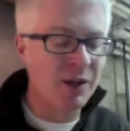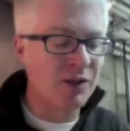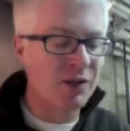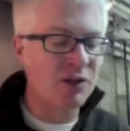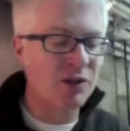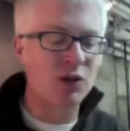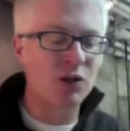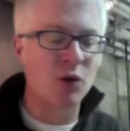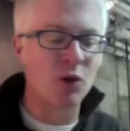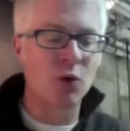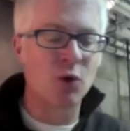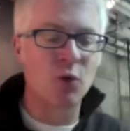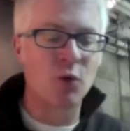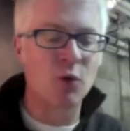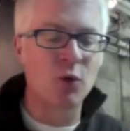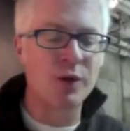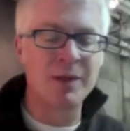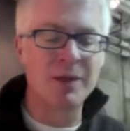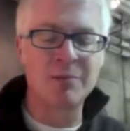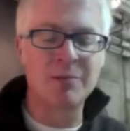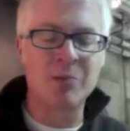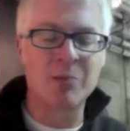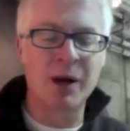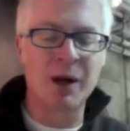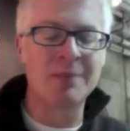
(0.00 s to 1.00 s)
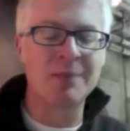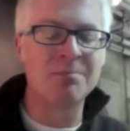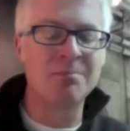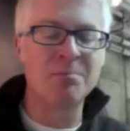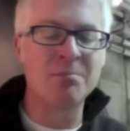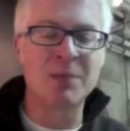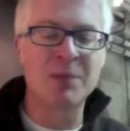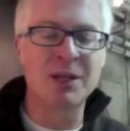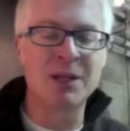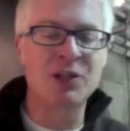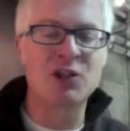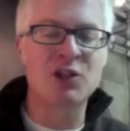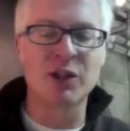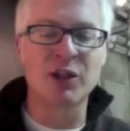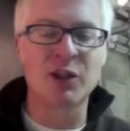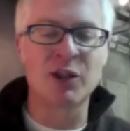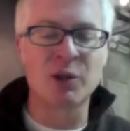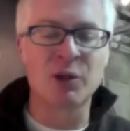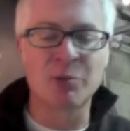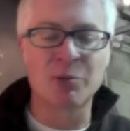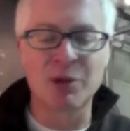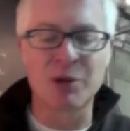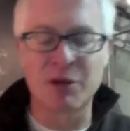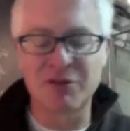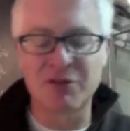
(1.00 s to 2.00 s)
So we might mix a little
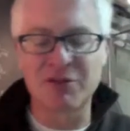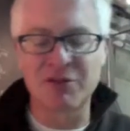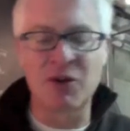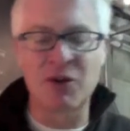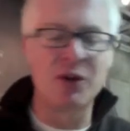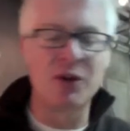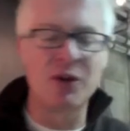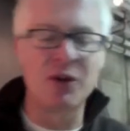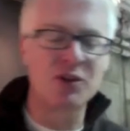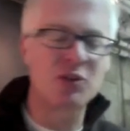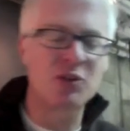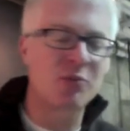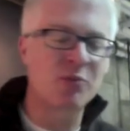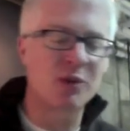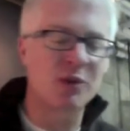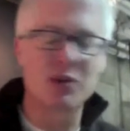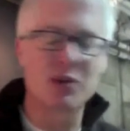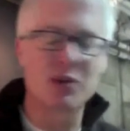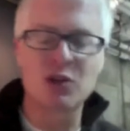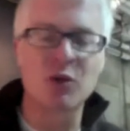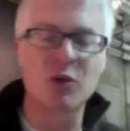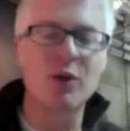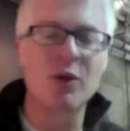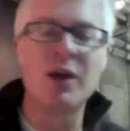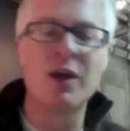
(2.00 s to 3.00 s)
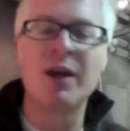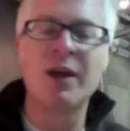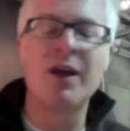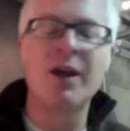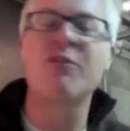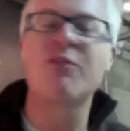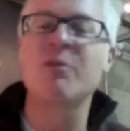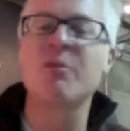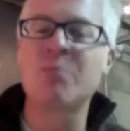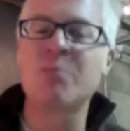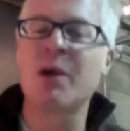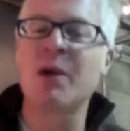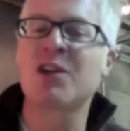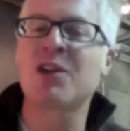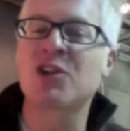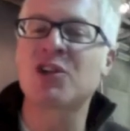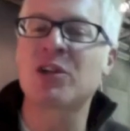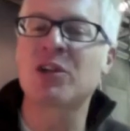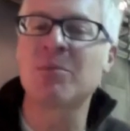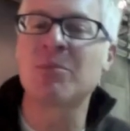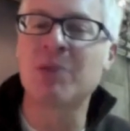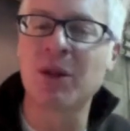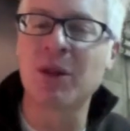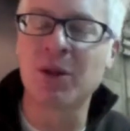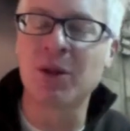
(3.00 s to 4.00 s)
bit of fall in the spring. So every batch can
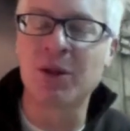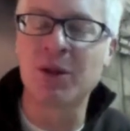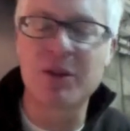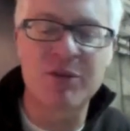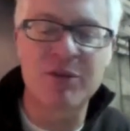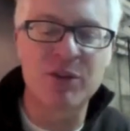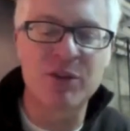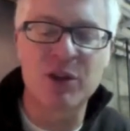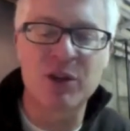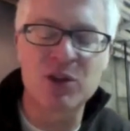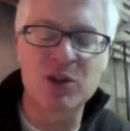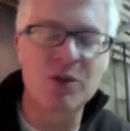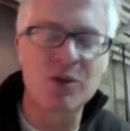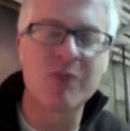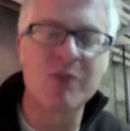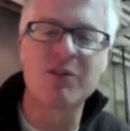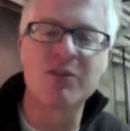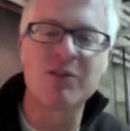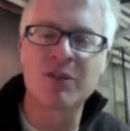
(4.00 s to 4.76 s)
be a little different because you have a